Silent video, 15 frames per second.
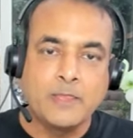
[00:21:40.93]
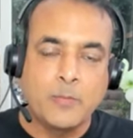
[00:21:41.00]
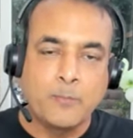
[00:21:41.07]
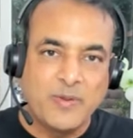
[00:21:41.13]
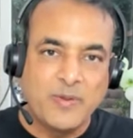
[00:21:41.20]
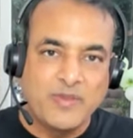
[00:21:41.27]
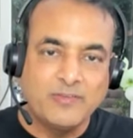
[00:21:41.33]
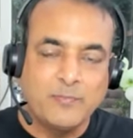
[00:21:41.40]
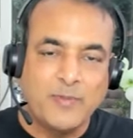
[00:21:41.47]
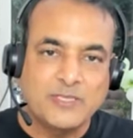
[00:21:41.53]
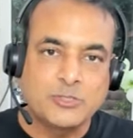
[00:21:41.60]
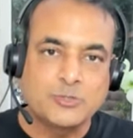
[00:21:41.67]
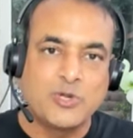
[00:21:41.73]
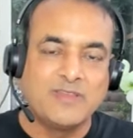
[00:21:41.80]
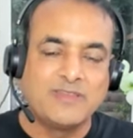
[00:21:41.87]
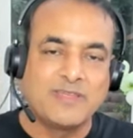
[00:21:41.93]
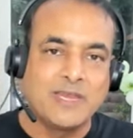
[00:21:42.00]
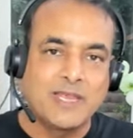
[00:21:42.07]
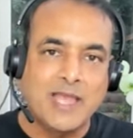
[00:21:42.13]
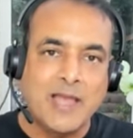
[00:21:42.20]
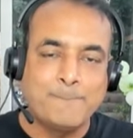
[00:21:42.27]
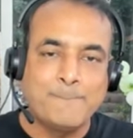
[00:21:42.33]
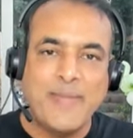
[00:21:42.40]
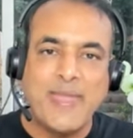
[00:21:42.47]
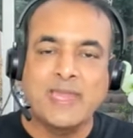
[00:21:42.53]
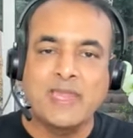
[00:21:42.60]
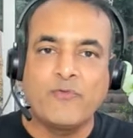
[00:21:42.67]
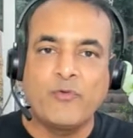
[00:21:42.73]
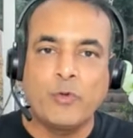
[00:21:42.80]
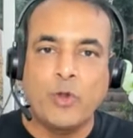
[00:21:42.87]
the previous batch students can come
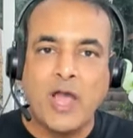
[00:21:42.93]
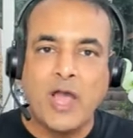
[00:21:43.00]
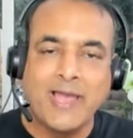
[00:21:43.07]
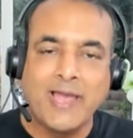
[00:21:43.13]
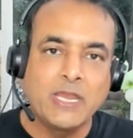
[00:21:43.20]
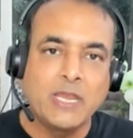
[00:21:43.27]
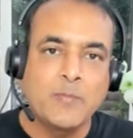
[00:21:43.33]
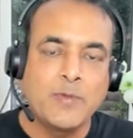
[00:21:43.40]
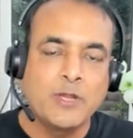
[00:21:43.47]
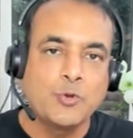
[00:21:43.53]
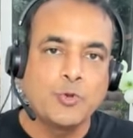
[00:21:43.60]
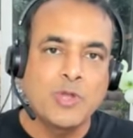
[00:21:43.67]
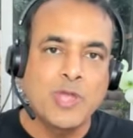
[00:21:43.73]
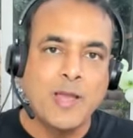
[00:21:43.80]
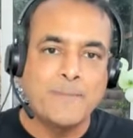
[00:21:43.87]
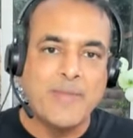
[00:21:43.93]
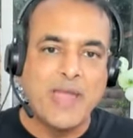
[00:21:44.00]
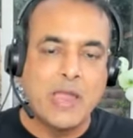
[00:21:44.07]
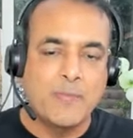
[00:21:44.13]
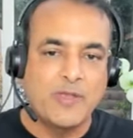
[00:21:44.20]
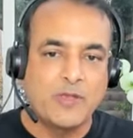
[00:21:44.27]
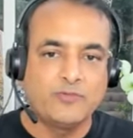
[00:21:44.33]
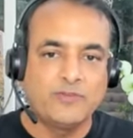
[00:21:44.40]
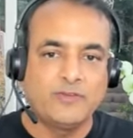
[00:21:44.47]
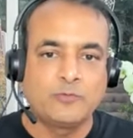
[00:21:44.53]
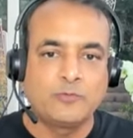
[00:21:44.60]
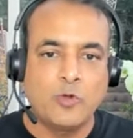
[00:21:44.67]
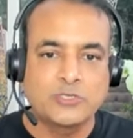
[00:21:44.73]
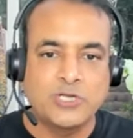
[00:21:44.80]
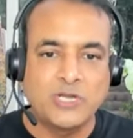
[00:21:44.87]
back, and I would highly recommend you to come back because
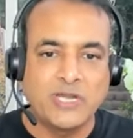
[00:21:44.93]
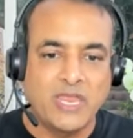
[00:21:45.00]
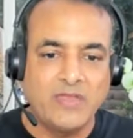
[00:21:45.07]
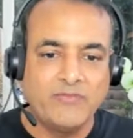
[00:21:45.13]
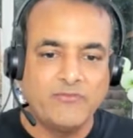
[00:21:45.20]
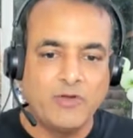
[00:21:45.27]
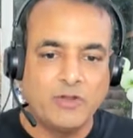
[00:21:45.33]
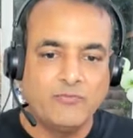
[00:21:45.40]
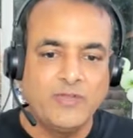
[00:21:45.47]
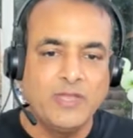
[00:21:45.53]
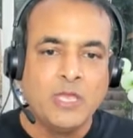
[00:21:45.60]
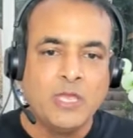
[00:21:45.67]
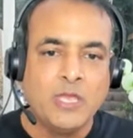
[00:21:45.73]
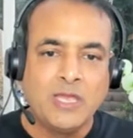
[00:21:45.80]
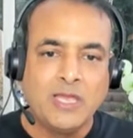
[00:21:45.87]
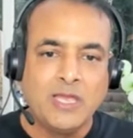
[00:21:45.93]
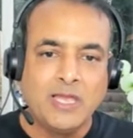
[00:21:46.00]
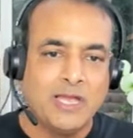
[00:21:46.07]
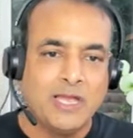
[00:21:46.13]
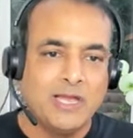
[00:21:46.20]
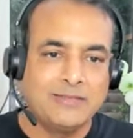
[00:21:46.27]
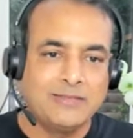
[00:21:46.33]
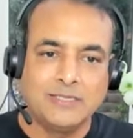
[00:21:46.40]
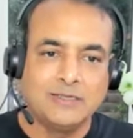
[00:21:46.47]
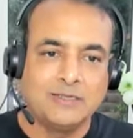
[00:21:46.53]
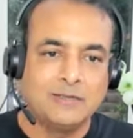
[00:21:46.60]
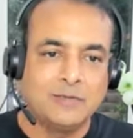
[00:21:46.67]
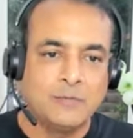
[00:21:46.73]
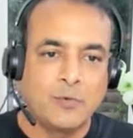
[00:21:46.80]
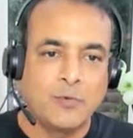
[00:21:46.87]
it's constantly evolving.
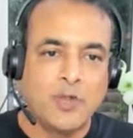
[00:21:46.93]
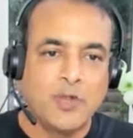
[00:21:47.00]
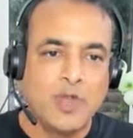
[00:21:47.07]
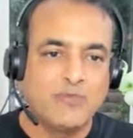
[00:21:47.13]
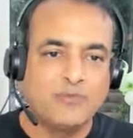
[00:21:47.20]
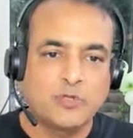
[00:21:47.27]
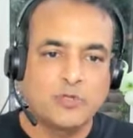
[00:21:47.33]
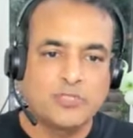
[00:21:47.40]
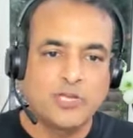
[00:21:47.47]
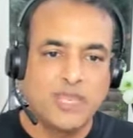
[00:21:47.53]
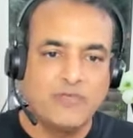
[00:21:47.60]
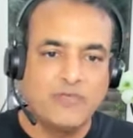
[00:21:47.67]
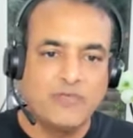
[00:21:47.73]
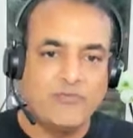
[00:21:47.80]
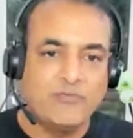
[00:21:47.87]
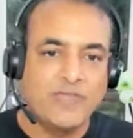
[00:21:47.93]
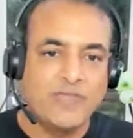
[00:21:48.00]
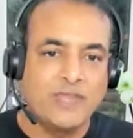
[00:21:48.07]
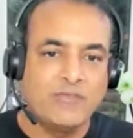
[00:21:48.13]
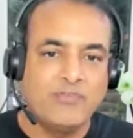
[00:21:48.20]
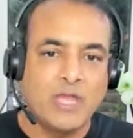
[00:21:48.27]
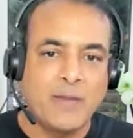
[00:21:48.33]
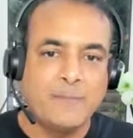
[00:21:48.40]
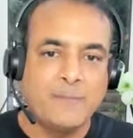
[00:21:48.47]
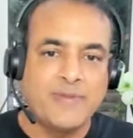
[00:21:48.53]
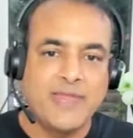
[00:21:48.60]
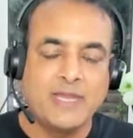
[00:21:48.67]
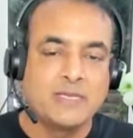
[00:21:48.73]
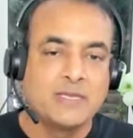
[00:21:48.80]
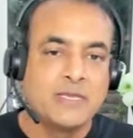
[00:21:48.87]
The program is constantly evolving, and we
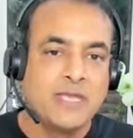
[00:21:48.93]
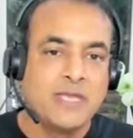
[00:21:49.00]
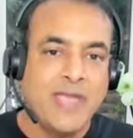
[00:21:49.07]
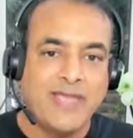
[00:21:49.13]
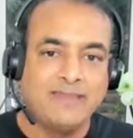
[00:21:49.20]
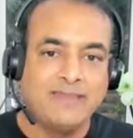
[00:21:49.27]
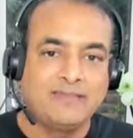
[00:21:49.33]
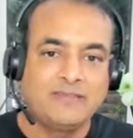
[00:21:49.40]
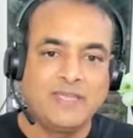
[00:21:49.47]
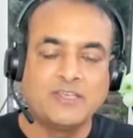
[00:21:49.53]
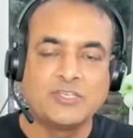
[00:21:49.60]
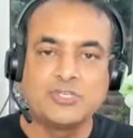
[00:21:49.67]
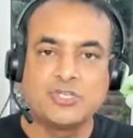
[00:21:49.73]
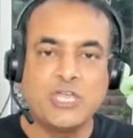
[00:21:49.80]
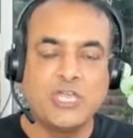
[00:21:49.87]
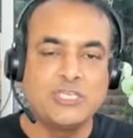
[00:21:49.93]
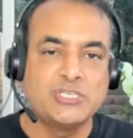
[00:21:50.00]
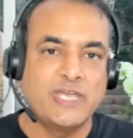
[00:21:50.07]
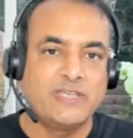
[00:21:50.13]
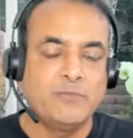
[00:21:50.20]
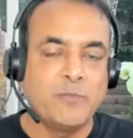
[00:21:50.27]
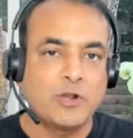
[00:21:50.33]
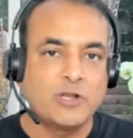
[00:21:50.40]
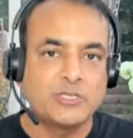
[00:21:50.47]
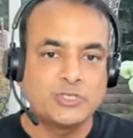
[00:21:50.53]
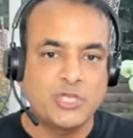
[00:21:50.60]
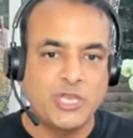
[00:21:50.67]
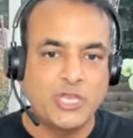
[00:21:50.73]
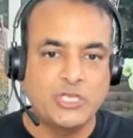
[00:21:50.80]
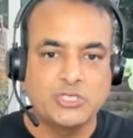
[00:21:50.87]
update as things change, as models
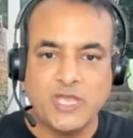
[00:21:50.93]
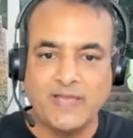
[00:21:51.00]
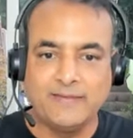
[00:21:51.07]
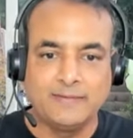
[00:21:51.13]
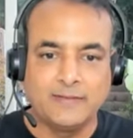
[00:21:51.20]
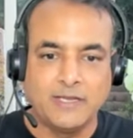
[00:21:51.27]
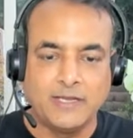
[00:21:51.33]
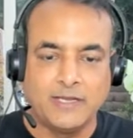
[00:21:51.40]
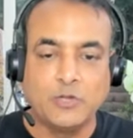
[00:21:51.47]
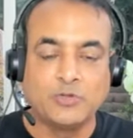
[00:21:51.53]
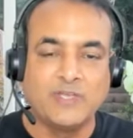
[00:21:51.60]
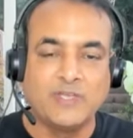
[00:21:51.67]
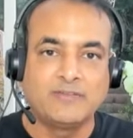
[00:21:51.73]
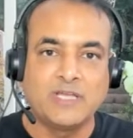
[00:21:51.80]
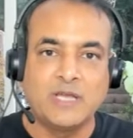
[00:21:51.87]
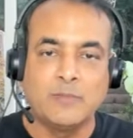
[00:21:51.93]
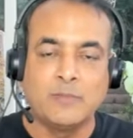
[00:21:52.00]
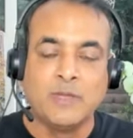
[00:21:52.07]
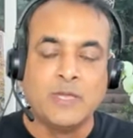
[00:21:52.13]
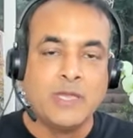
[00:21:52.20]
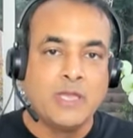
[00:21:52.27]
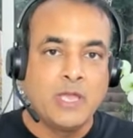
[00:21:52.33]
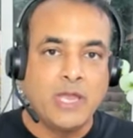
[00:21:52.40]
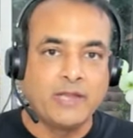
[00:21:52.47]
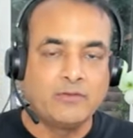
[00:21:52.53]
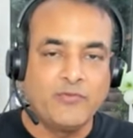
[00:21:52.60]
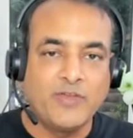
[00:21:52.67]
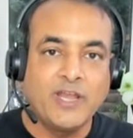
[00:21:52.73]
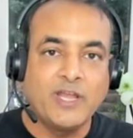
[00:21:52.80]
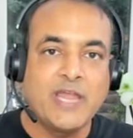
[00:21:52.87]
change, as new things come.
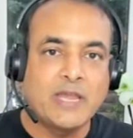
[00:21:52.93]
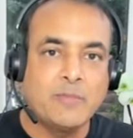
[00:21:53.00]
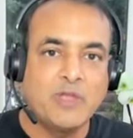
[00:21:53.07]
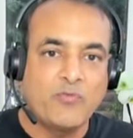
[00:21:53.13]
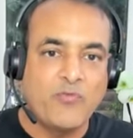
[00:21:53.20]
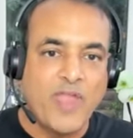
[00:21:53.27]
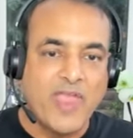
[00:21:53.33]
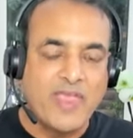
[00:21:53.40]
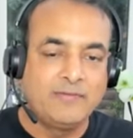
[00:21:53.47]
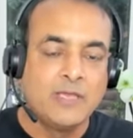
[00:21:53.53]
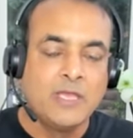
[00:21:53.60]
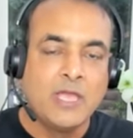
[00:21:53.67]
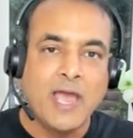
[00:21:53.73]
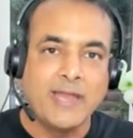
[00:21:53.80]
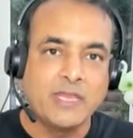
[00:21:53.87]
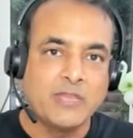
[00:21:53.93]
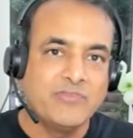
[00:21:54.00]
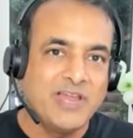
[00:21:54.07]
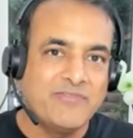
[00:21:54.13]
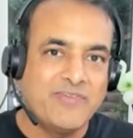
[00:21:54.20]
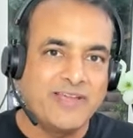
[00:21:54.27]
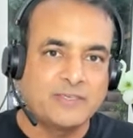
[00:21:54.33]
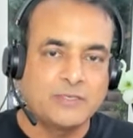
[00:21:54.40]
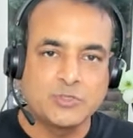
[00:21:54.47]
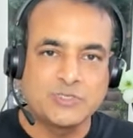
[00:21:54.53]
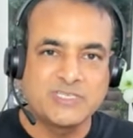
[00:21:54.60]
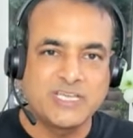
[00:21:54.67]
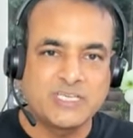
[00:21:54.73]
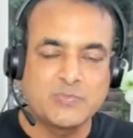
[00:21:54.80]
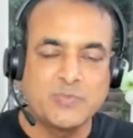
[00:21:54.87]
It's a very dynamic phase, and you will have access
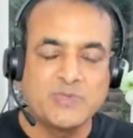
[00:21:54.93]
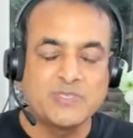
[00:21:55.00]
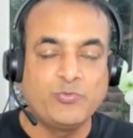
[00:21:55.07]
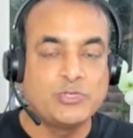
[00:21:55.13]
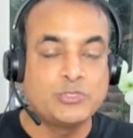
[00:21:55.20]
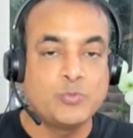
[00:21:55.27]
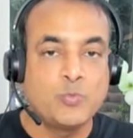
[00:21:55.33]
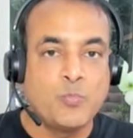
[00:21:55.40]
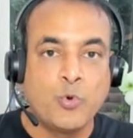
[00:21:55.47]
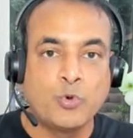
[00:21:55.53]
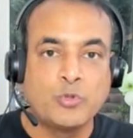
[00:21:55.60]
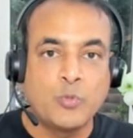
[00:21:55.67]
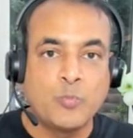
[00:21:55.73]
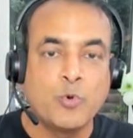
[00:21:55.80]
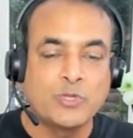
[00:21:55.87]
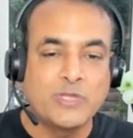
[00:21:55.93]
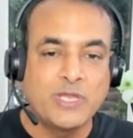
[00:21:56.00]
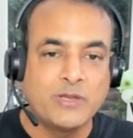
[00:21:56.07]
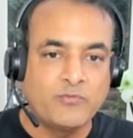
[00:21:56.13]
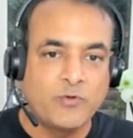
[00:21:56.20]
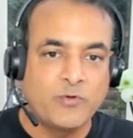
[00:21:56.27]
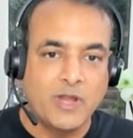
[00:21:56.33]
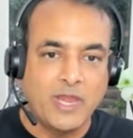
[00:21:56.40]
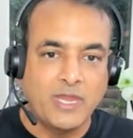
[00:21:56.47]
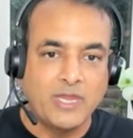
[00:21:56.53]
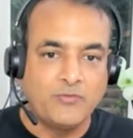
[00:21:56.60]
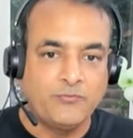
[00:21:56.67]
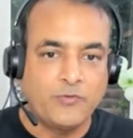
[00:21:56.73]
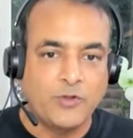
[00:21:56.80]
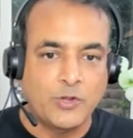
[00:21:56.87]
to 6 months, which is more than for
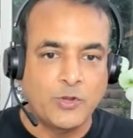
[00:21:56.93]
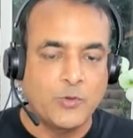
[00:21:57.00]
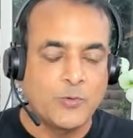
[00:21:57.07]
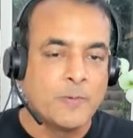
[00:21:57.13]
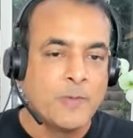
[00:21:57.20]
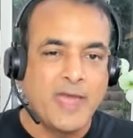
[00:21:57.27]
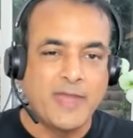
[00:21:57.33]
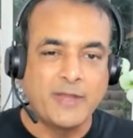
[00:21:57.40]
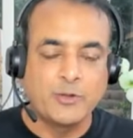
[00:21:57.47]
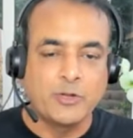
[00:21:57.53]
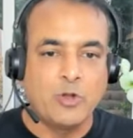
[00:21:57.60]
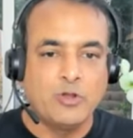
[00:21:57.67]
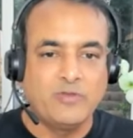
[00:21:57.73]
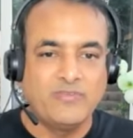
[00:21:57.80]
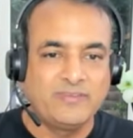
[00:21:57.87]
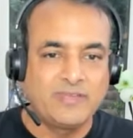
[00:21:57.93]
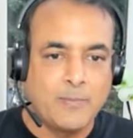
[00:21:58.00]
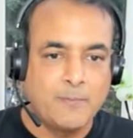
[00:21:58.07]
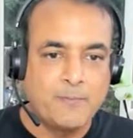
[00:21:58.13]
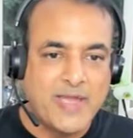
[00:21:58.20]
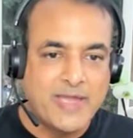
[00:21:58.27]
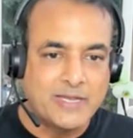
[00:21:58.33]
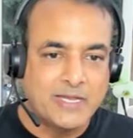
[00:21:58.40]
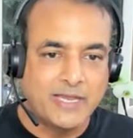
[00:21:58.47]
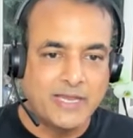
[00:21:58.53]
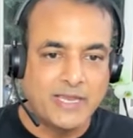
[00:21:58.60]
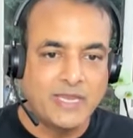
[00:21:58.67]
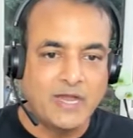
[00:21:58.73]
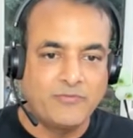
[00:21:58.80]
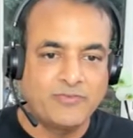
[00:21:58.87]
enough for you. And you can always come back
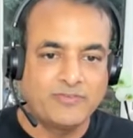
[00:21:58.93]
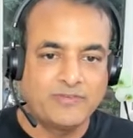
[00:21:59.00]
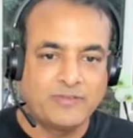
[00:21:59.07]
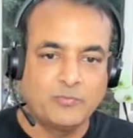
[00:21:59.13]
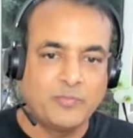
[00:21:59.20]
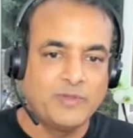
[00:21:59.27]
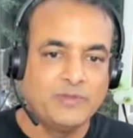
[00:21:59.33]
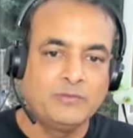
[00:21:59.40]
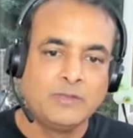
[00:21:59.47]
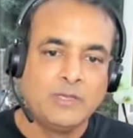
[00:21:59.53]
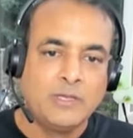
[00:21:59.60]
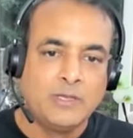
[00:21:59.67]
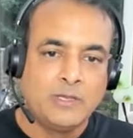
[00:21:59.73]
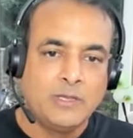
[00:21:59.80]
again after 6 months